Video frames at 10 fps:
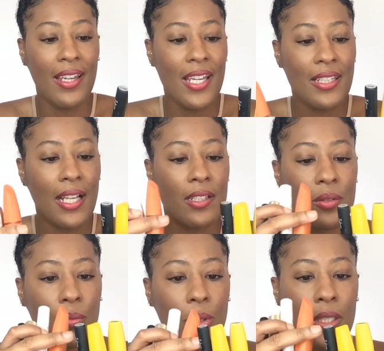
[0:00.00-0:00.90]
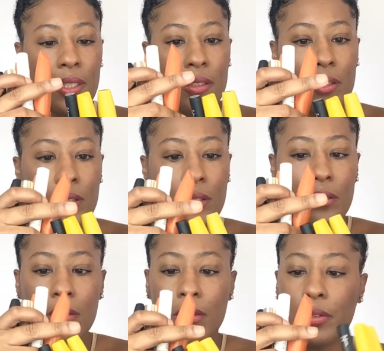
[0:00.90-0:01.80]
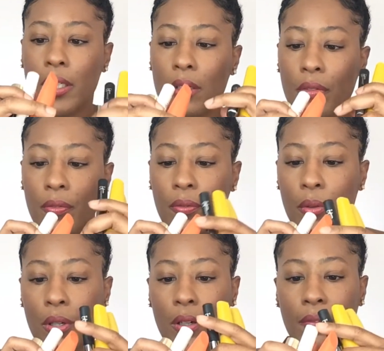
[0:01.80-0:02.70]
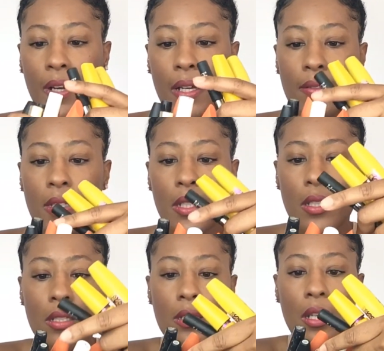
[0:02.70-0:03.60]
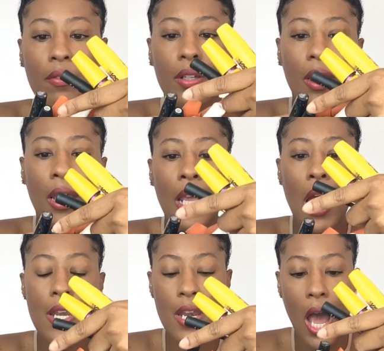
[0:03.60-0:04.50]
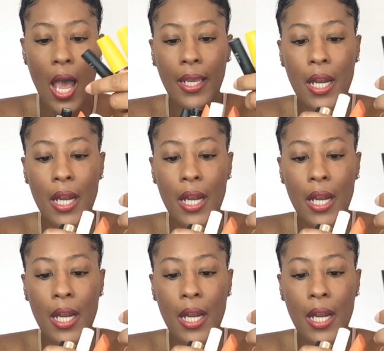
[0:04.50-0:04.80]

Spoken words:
That's 1, 2, 3, 4, 5, 6, 7, 8, 9.